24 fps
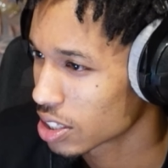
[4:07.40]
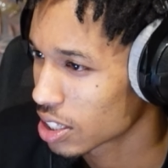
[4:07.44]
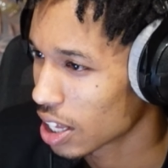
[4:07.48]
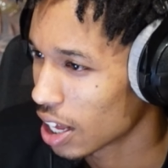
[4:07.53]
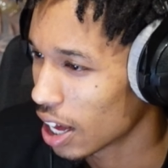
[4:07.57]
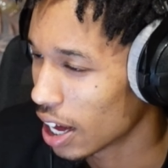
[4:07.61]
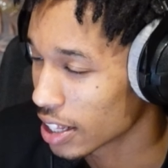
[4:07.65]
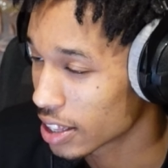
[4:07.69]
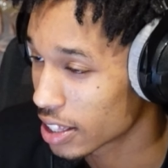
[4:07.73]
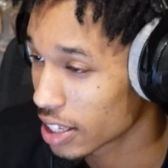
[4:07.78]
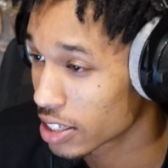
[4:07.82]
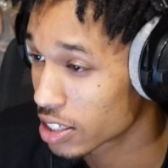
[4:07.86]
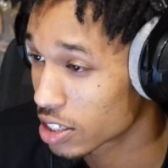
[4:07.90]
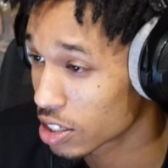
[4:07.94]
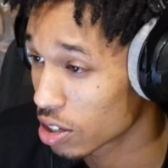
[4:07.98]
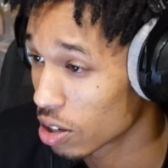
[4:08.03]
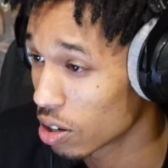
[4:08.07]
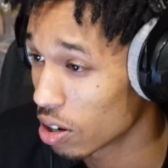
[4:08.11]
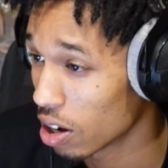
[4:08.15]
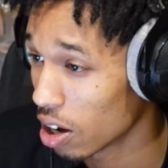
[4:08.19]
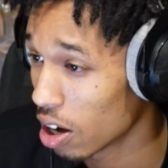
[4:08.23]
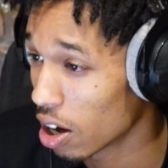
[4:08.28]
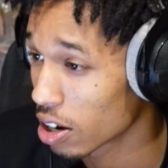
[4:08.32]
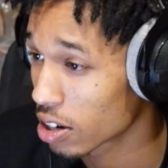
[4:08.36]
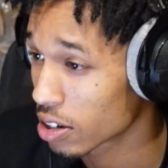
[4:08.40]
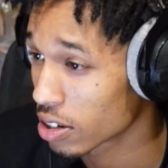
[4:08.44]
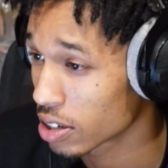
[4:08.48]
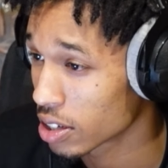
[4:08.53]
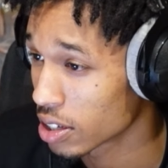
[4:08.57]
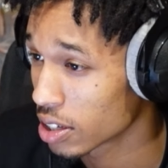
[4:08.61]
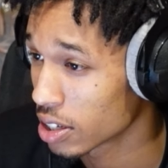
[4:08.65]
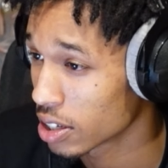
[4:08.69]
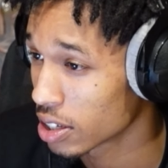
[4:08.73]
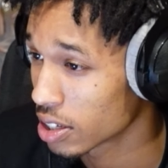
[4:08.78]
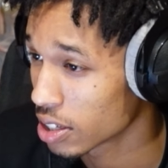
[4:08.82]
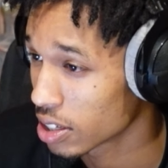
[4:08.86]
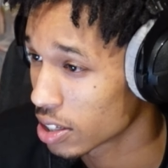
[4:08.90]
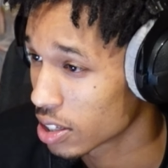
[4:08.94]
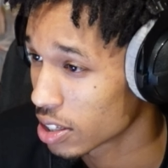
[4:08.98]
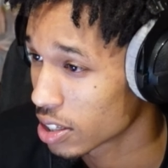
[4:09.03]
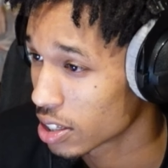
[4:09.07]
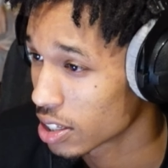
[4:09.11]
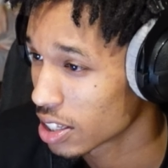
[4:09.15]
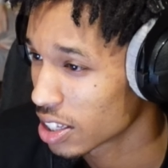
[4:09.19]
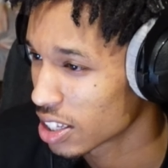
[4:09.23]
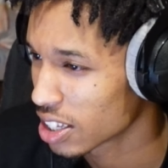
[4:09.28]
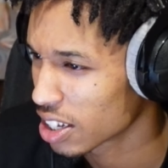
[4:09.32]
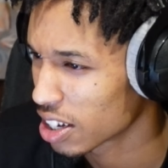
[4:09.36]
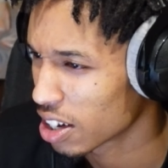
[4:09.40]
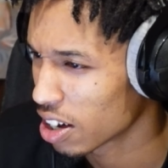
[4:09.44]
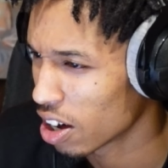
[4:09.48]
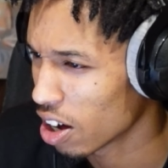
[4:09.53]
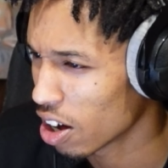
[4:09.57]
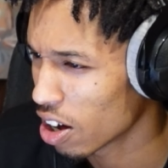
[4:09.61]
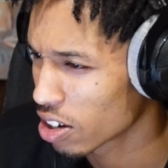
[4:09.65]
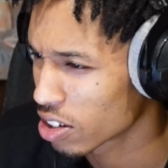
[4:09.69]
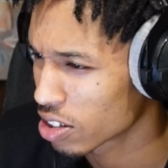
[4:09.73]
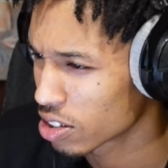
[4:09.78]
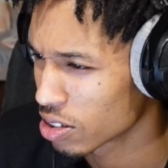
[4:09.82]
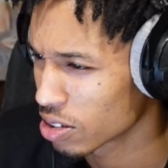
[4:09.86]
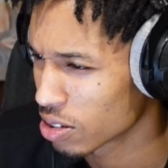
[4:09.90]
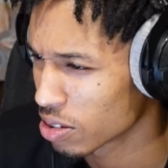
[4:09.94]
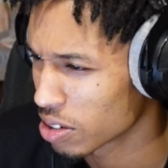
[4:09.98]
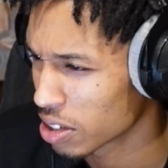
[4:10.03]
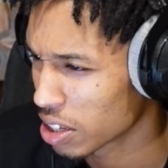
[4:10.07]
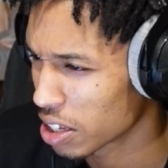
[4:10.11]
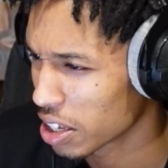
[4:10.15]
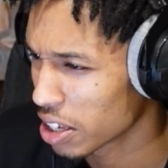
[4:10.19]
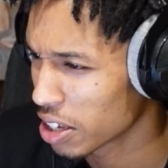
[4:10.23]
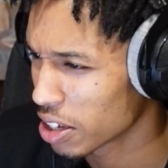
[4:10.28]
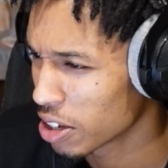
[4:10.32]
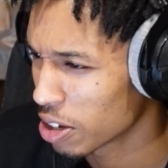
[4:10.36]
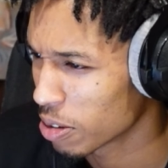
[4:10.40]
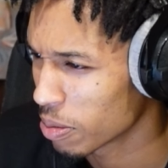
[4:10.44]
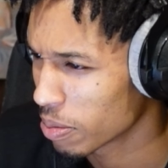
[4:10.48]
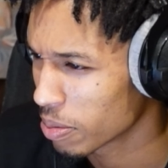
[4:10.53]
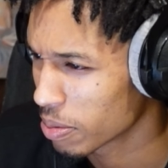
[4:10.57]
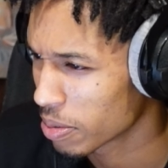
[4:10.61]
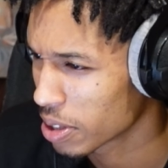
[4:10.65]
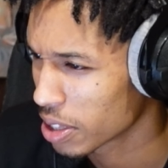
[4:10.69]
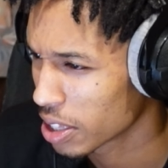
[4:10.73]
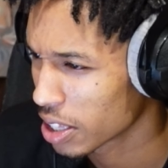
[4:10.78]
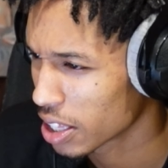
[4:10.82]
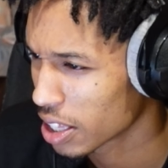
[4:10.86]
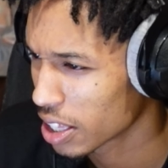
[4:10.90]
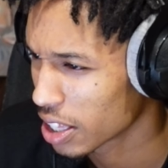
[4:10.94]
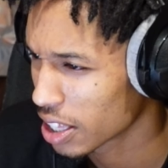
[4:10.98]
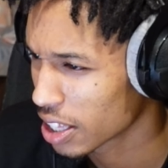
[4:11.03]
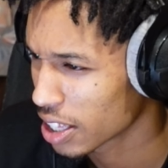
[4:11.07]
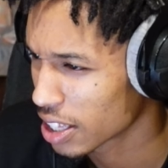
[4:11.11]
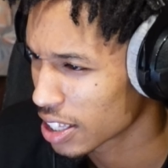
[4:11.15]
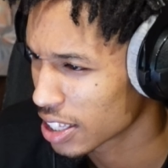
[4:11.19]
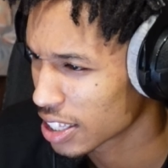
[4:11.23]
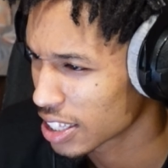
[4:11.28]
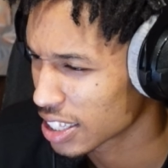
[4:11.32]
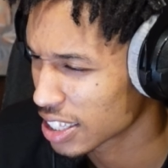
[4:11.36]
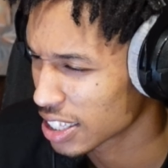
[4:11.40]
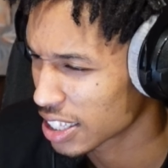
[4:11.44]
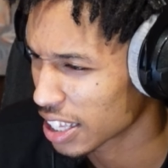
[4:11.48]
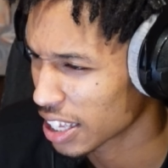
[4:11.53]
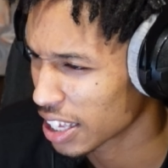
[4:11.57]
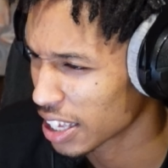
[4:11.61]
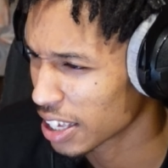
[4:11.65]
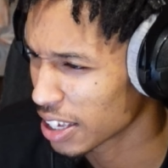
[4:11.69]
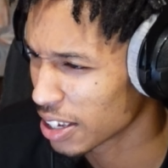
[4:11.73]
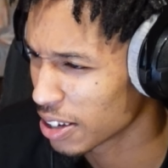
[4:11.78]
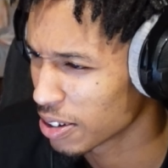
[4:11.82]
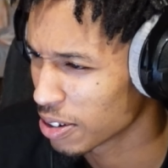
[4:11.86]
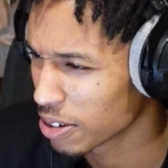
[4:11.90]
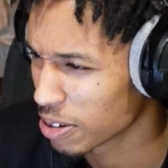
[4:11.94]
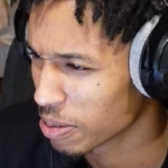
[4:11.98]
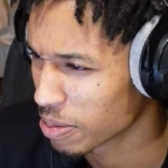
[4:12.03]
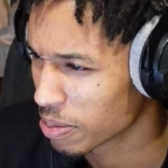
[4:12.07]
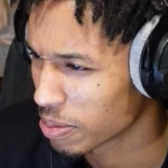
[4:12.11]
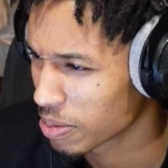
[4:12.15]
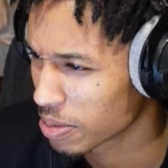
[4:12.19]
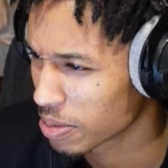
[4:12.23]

I think she gonna hawk her, yeah. Hawked her, damn. Damn.